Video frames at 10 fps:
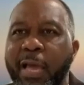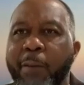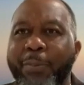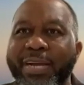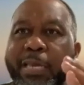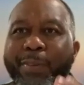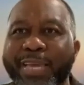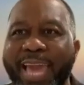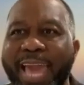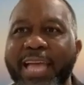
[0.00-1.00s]
But he
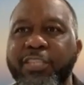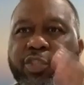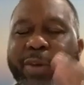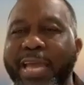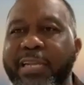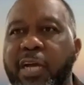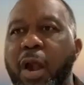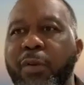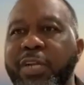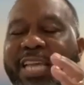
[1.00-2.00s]
begins to
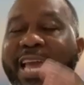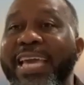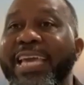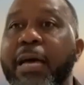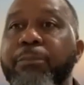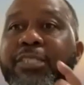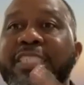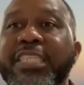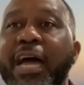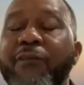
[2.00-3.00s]
encourage
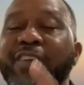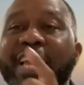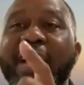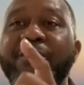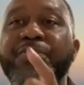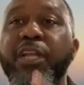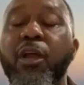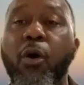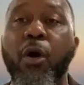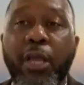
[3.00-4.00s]
himself in the
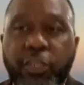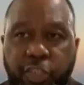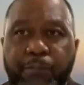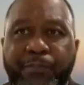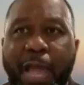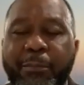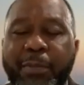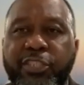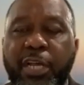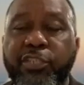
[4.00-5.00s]
Lord. Sometimes
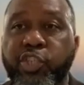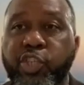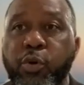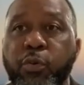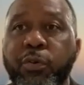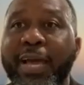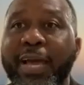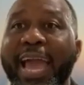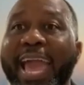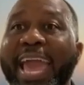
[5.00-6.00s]
it's just you
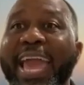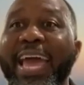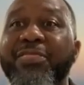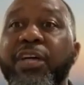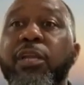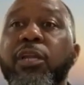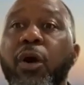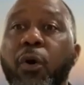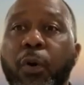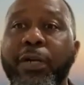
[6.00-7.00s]
and the
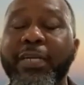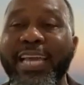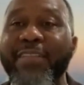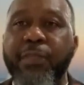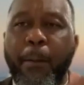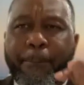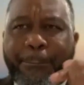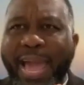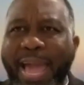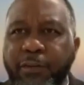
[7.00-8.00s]
Lord in the
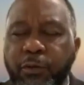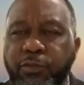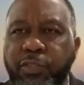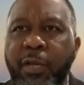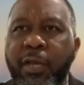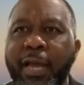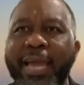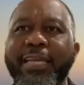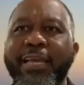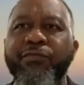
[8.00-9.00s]
battles
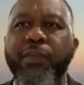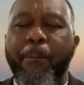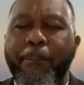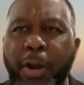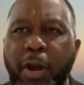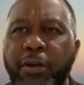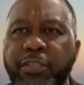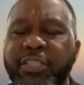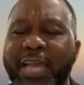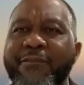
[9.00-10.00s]
and in the
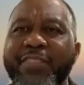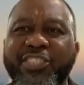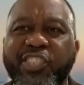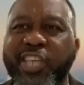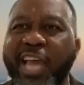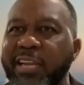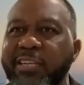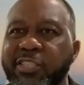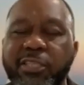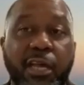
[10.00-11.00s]
burdens and the
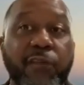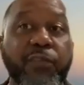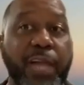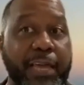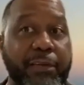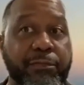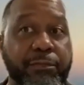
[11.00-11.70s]
challenges of life.